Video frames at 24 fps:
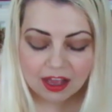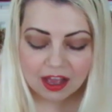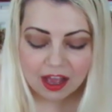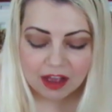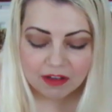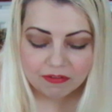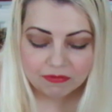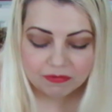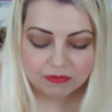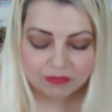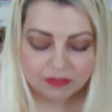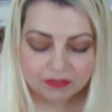
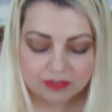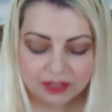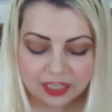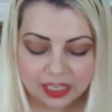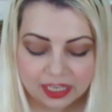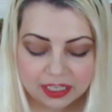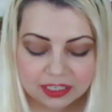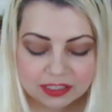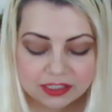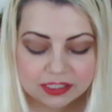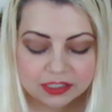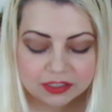I've
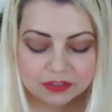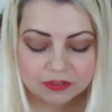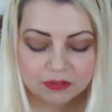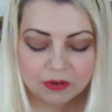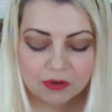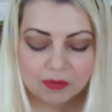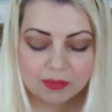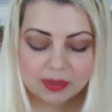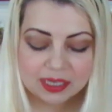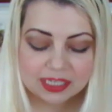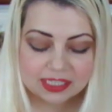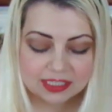knitted
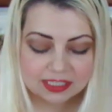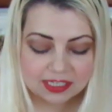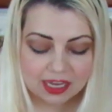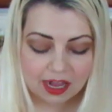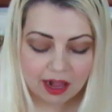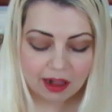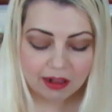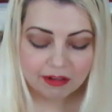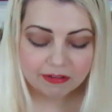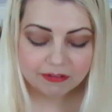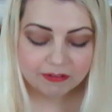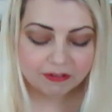for
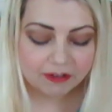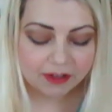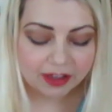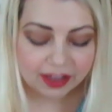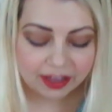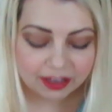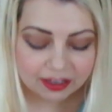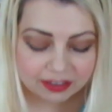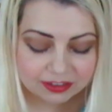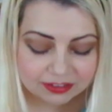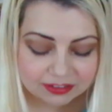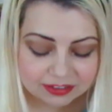myself,
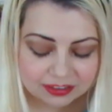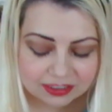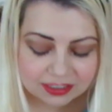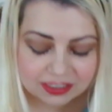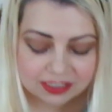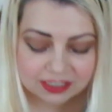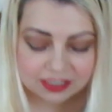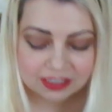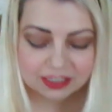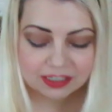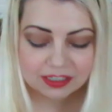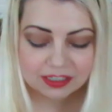and